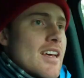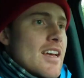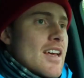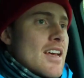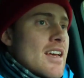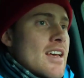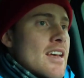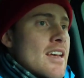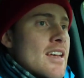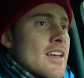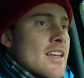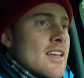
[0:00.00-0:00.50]

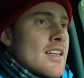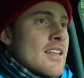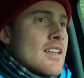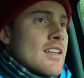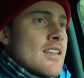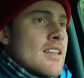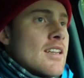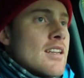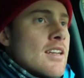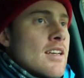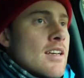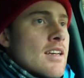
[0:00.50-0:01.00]

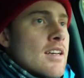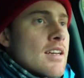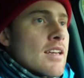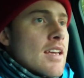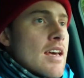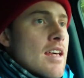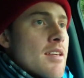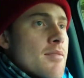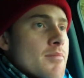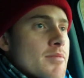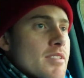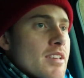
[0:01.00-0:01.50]
and uh,
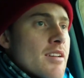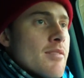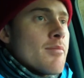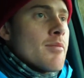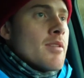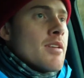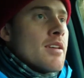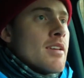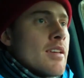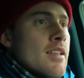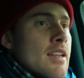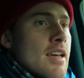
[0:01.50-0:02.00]
Callum's
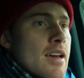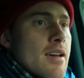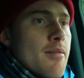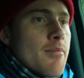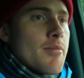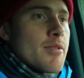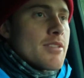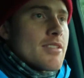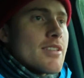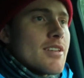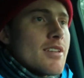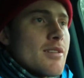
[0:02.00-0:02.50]
coming, and
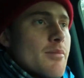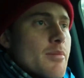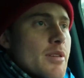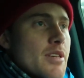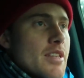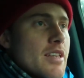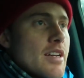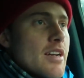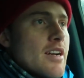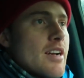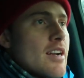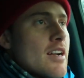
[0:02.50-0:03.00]
Abma's gonna be
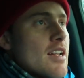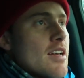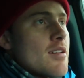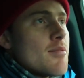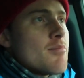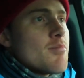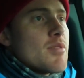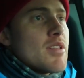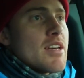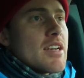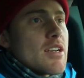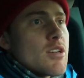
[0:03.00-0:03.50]
there, and
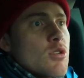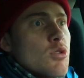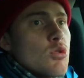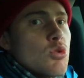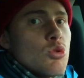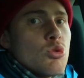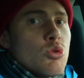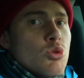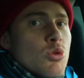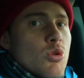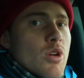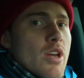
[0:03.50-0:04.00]
I'm like,
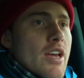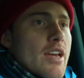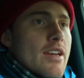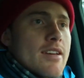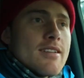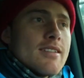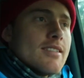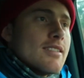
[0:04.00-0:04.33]
okay.